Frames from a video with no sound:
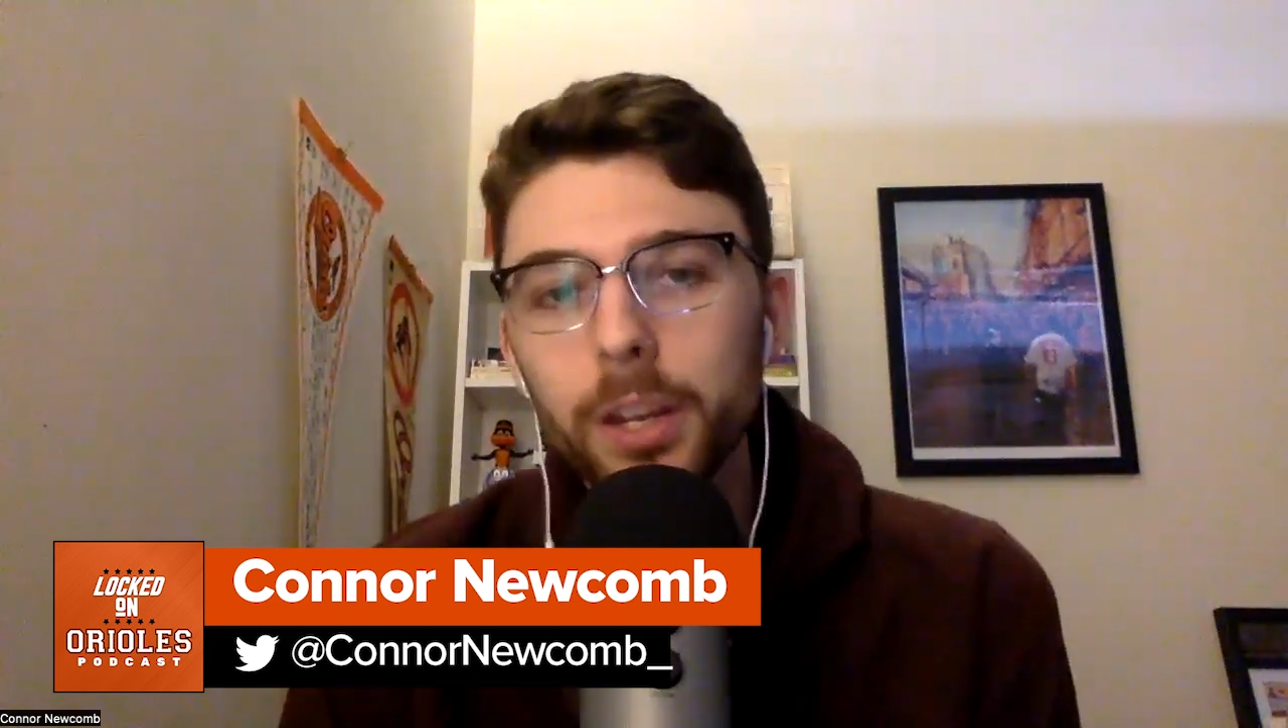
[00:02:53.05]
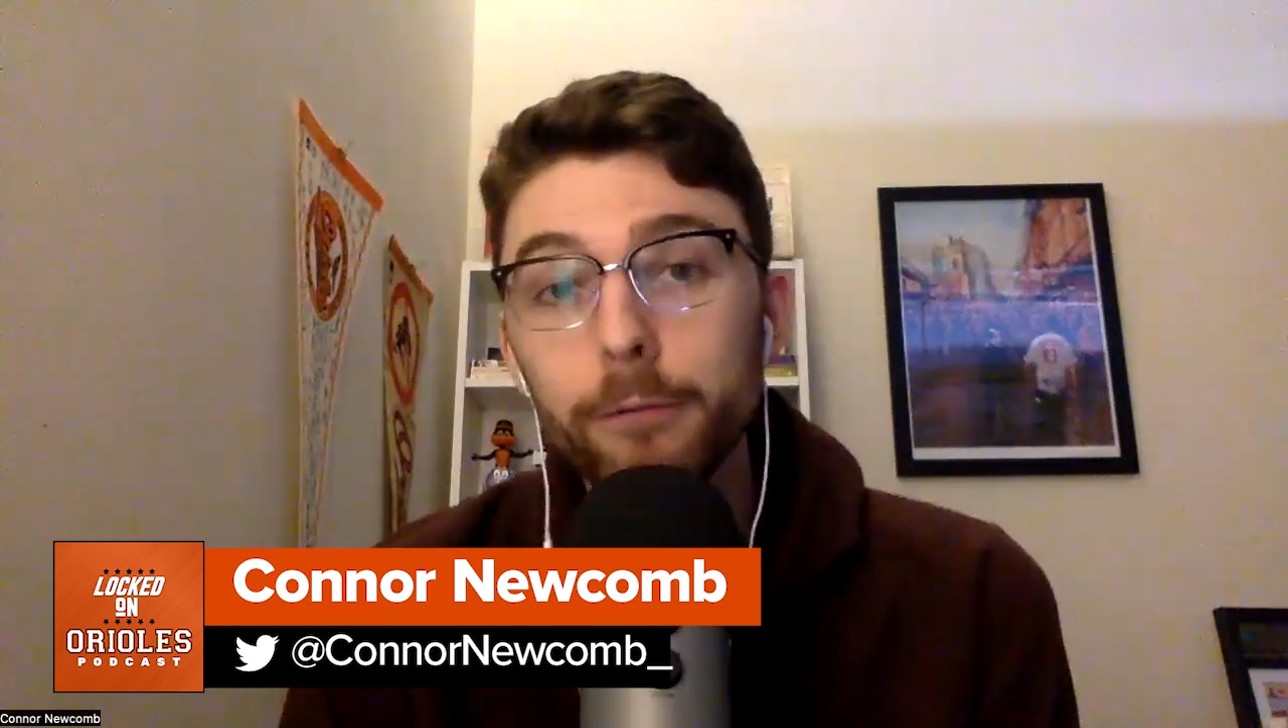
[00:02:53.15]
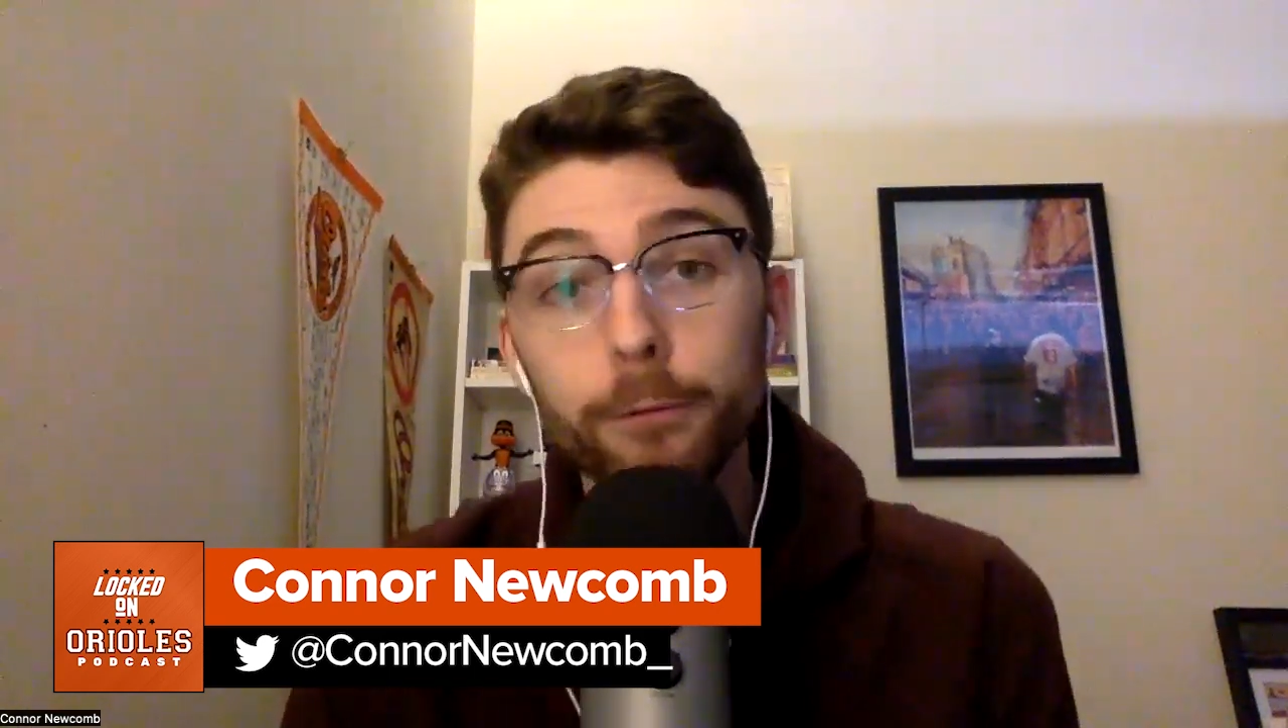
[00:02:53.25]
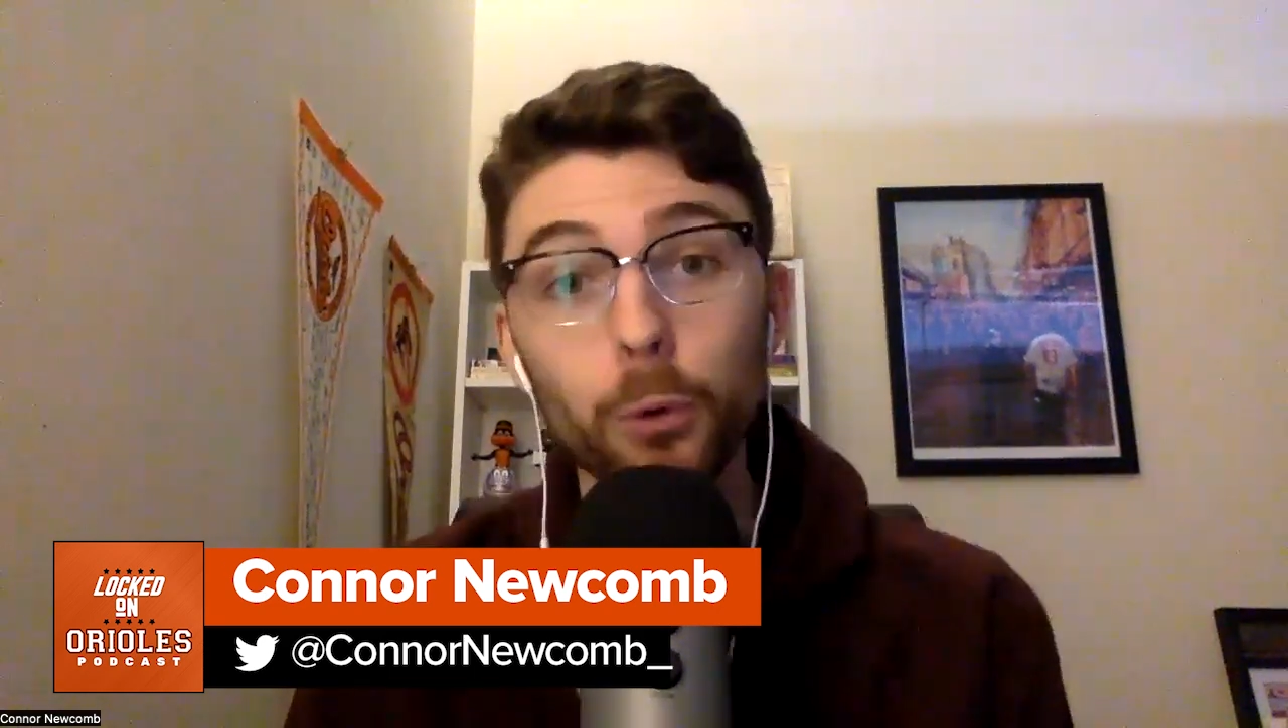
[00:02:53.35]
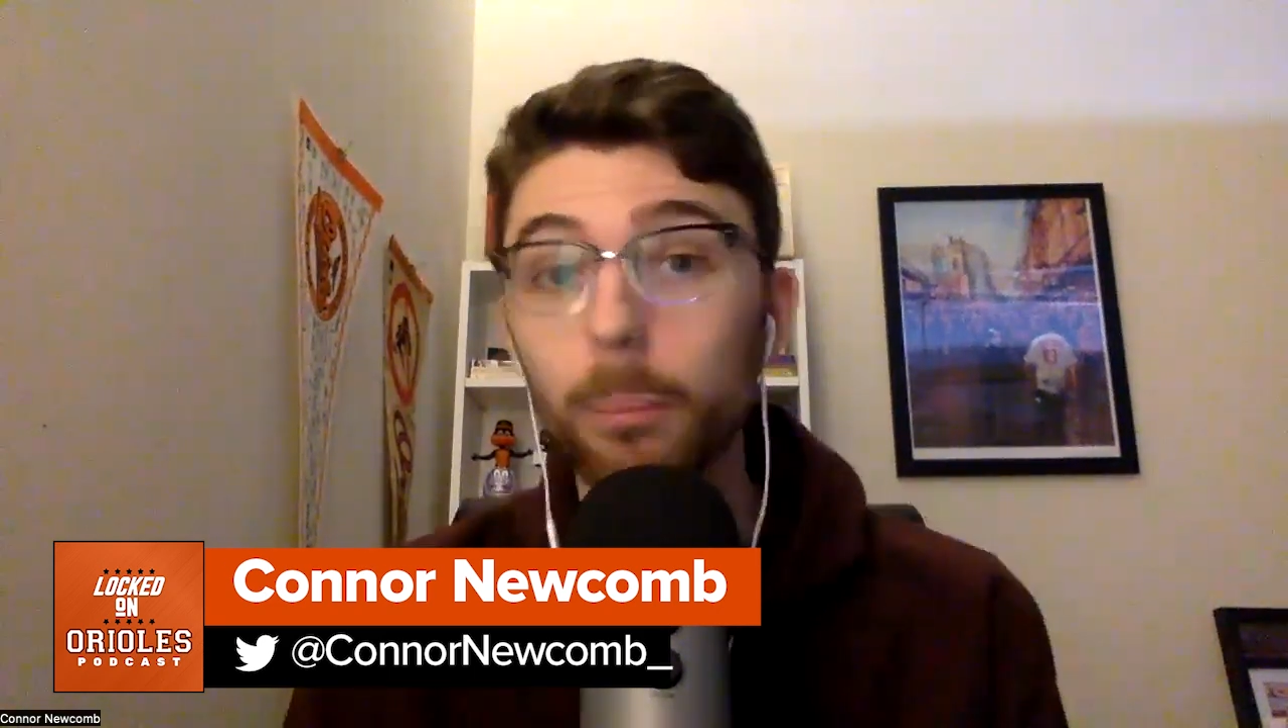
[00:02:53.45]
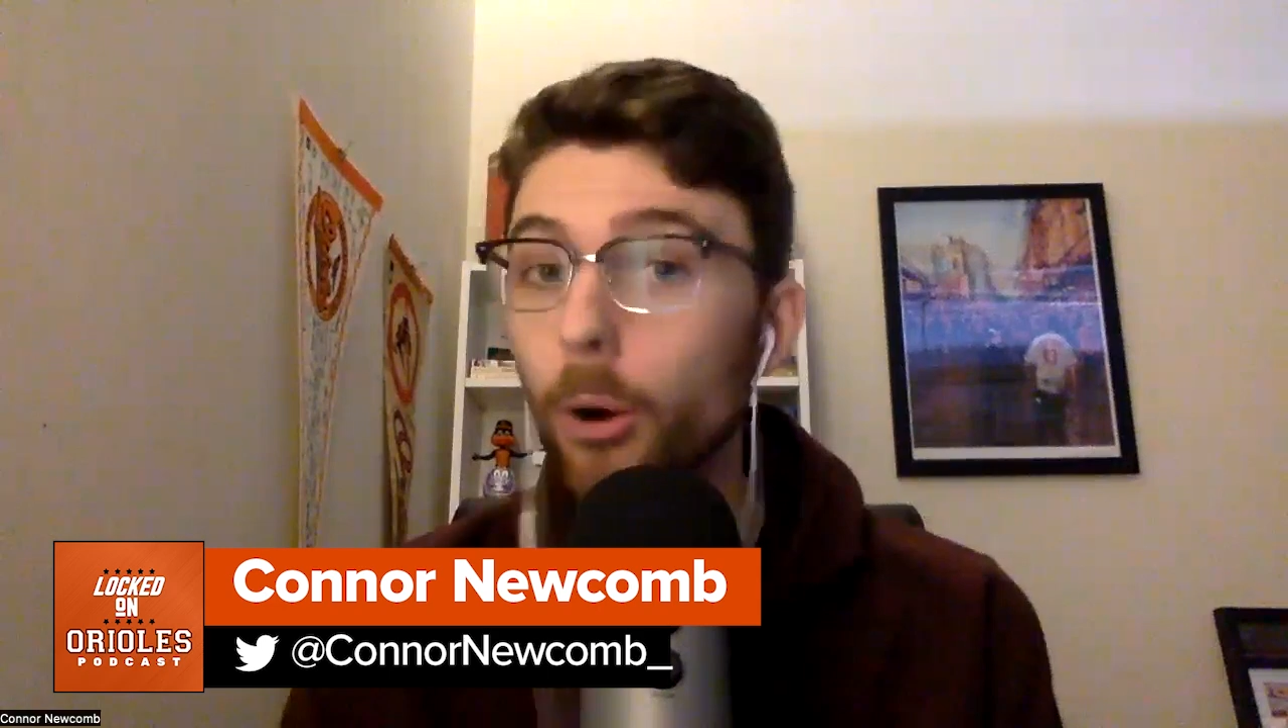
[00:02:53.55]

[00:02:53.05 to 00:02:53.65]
it for